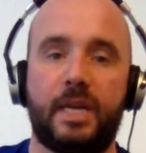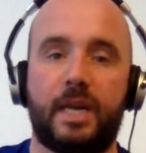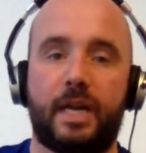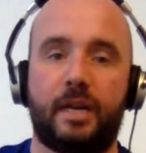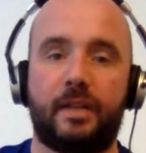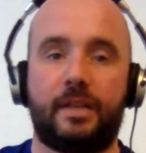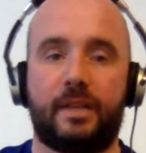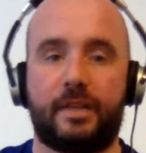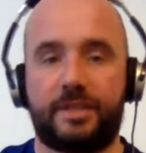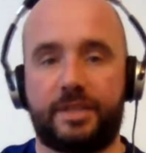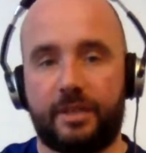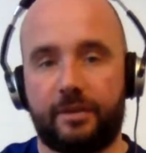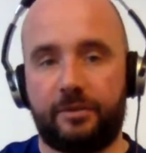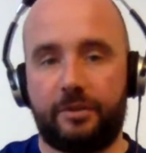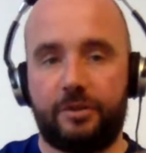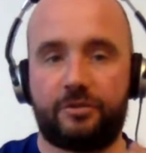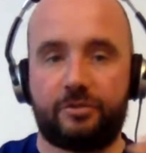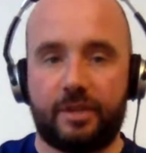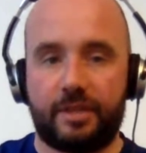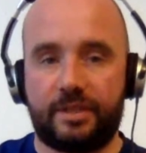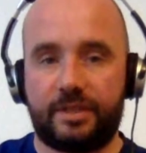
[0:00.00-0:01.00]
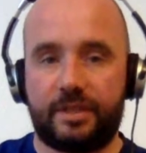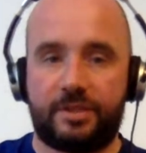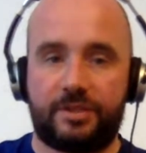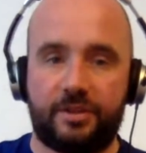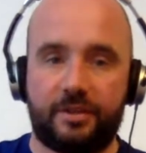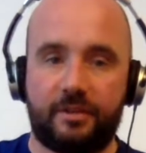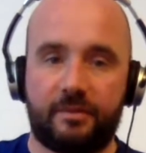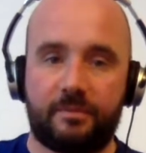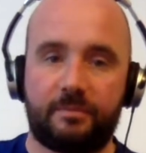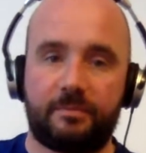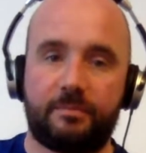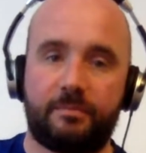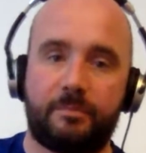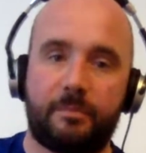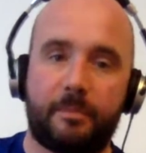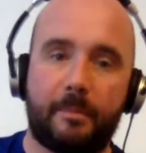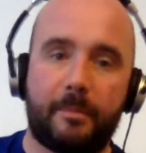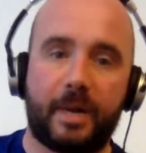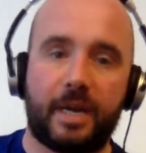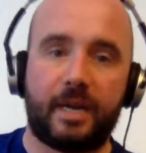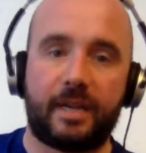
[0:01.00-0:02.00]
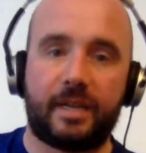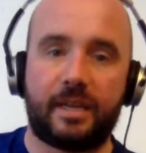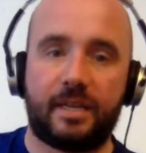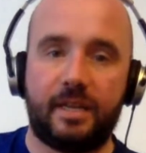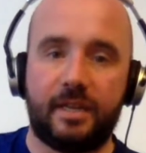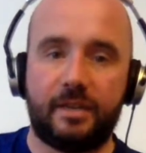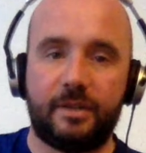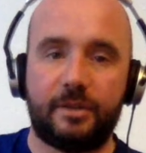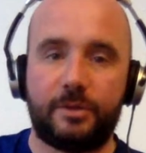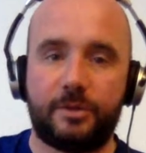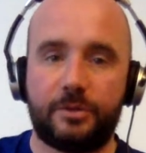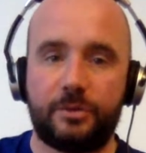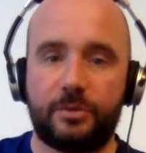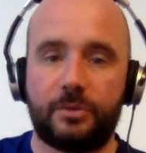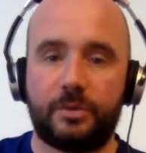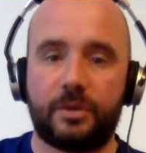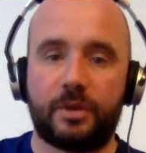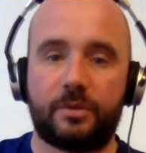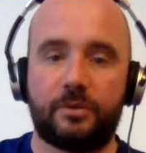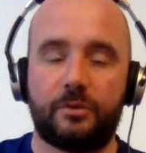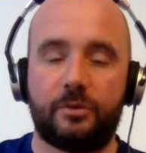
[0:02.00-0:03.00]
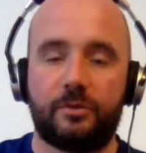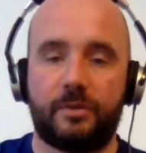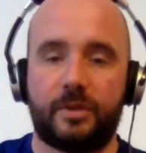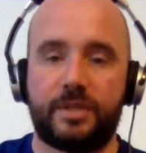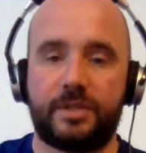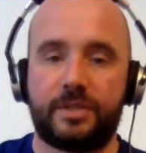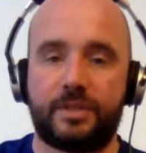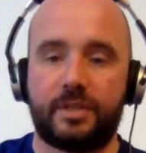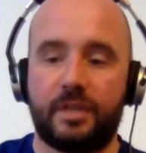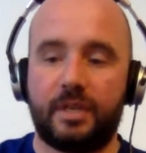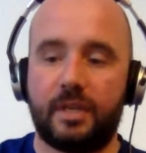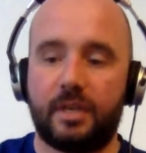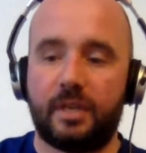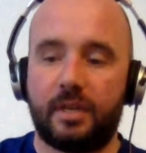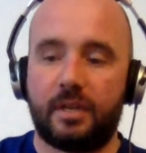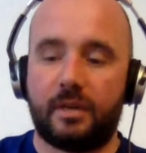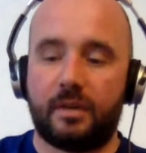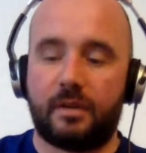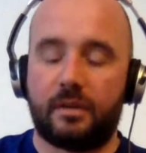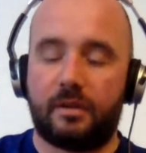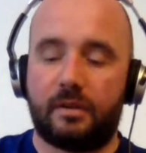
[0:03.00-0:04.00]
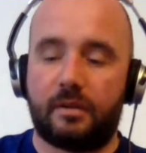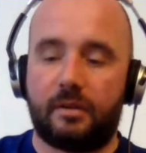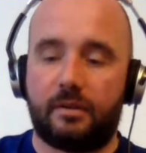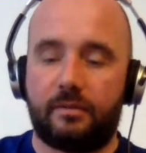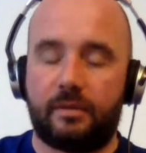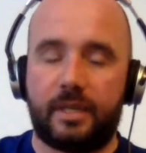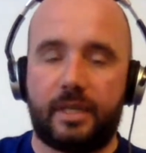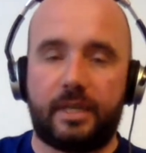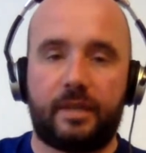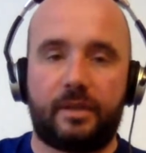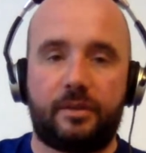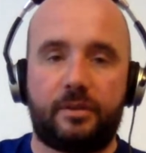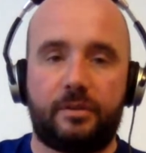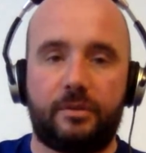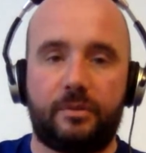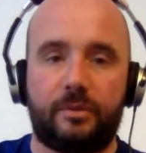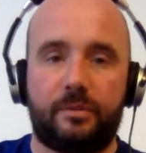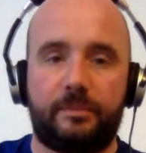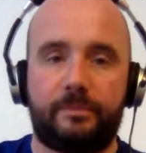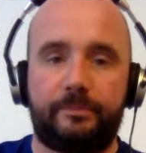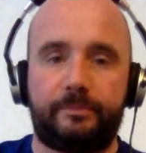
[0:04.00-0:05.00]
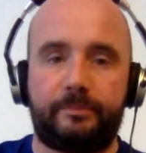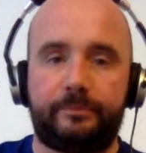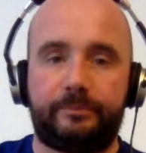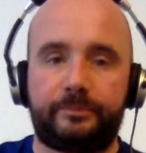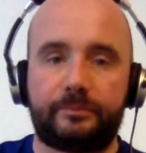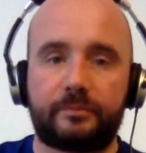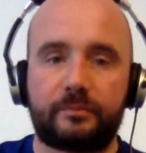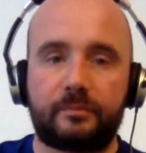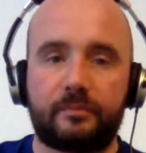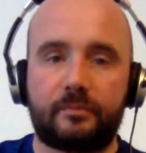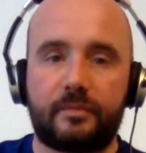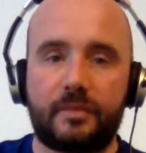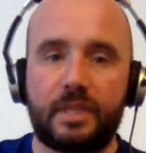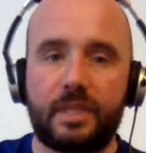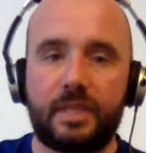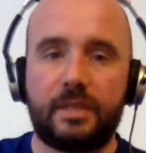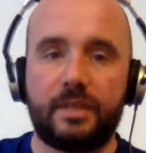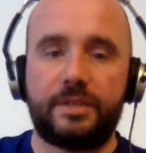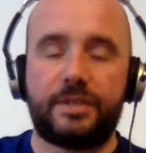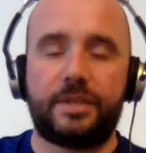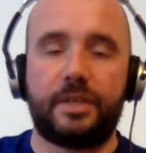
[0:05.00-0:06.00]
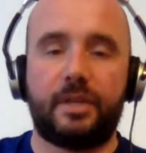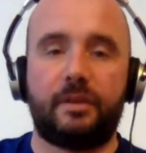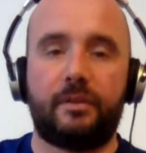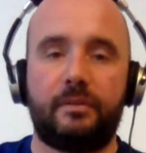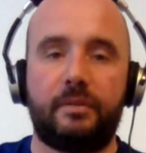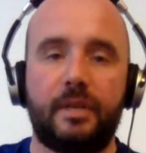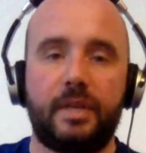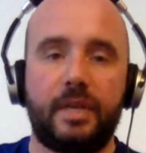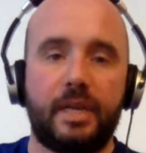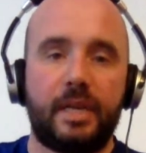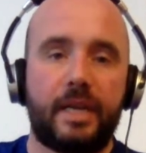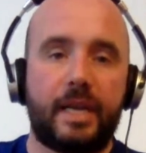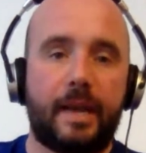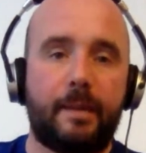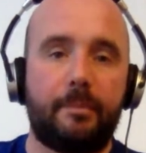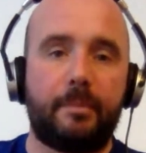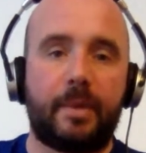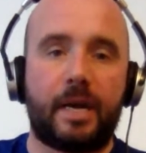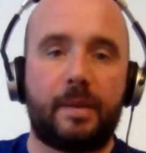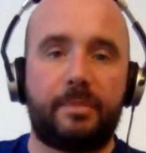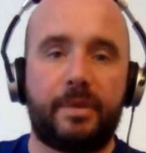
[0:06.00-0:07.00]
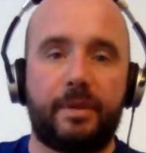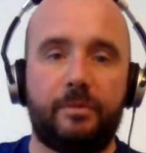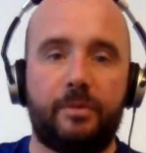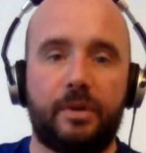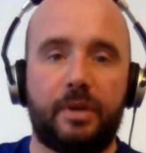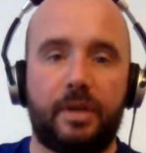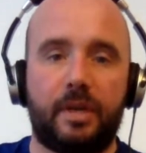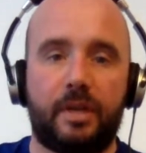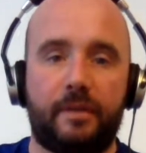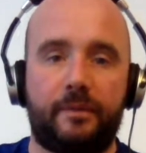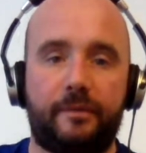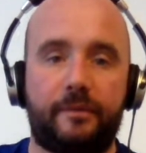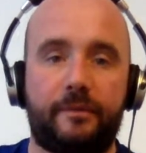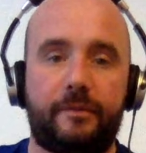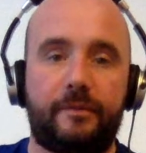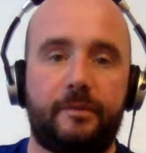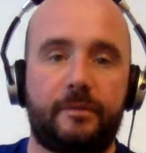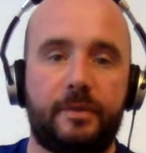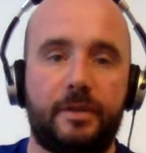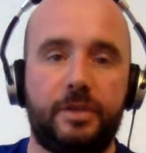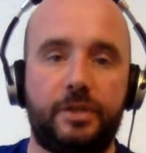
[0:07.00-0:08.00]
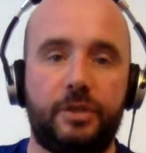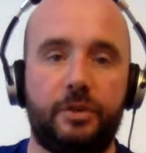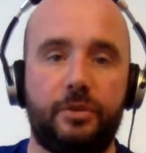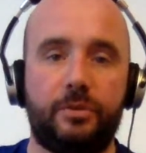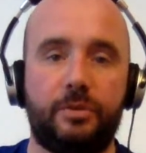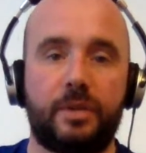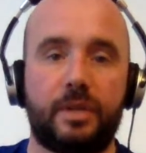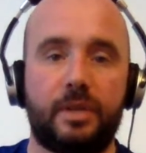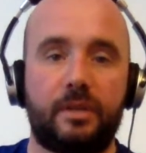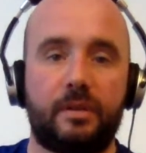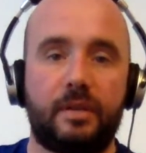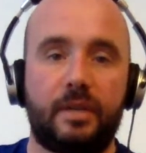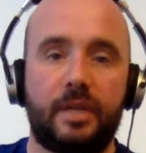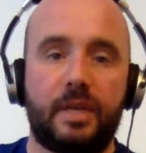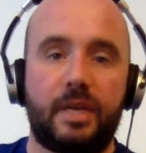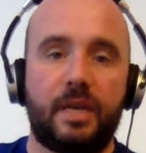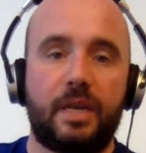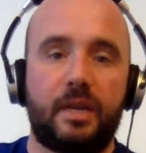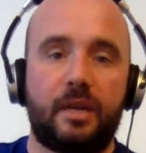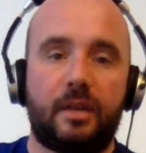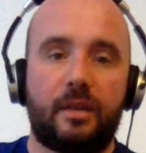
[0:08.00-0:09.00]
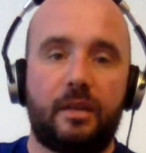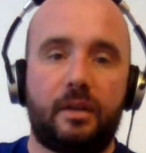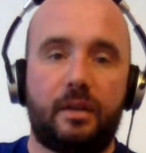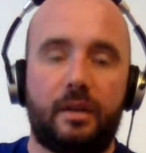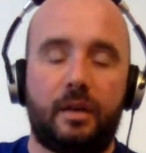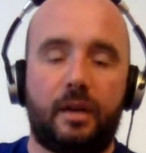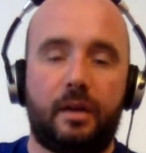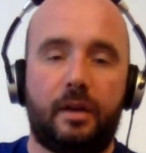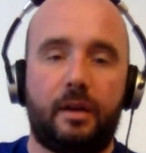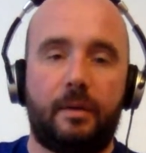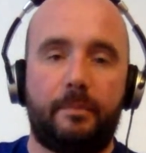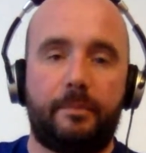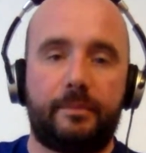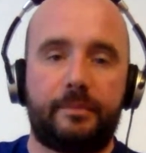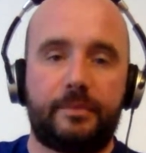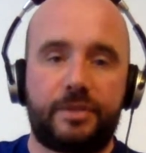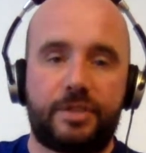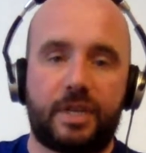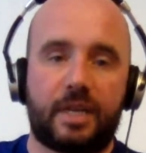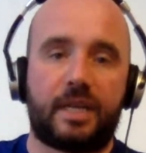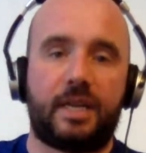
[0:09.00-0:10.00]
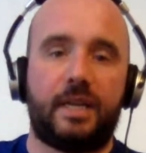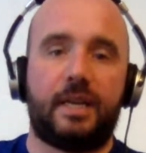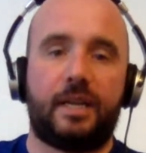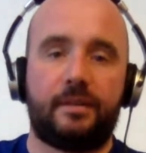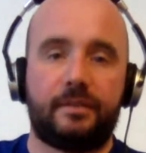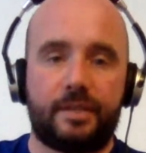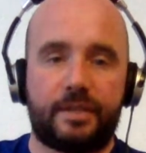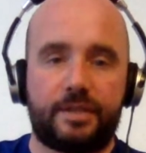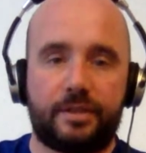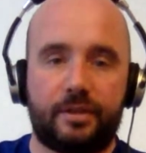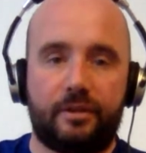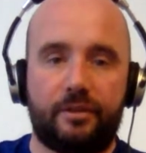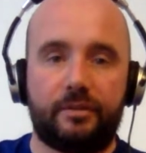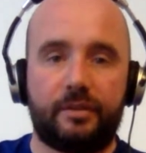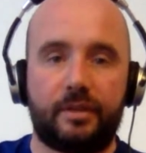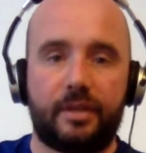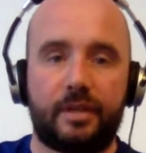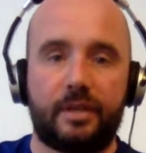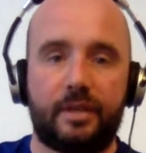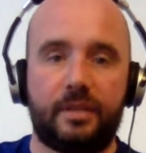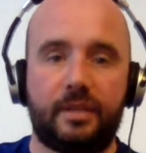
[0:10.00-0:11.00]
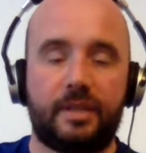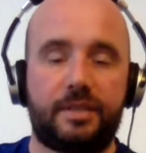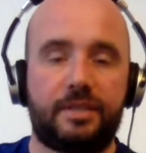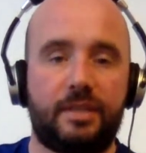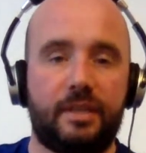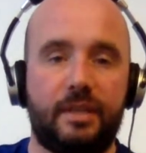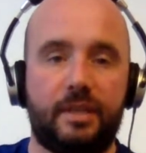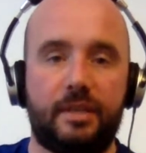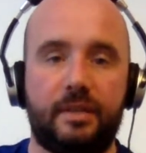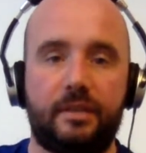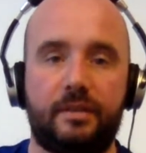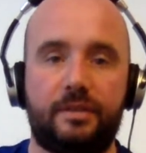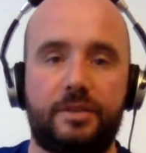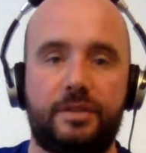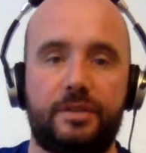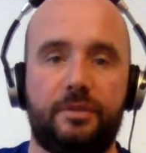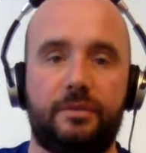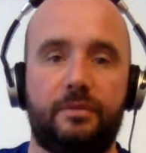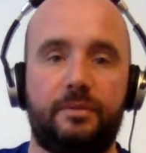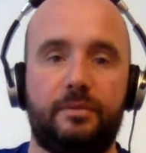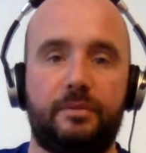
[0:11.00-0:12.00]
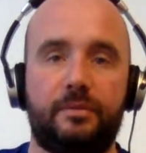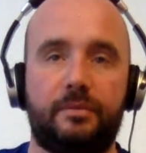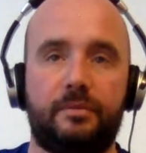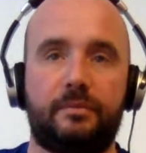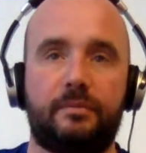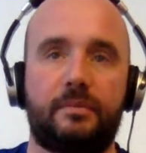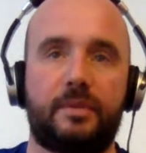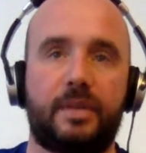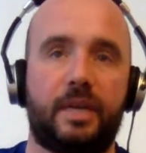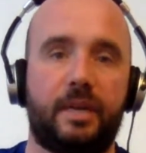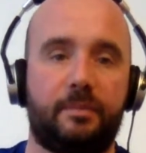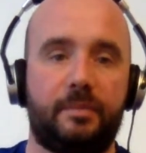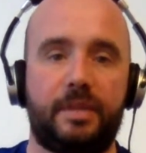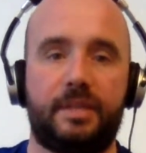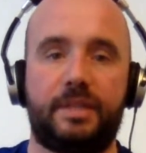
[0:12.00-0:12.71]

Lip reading: And that's how you transition back into the chorus. All right, cool. So it might be worth you checking out the song and listening to how many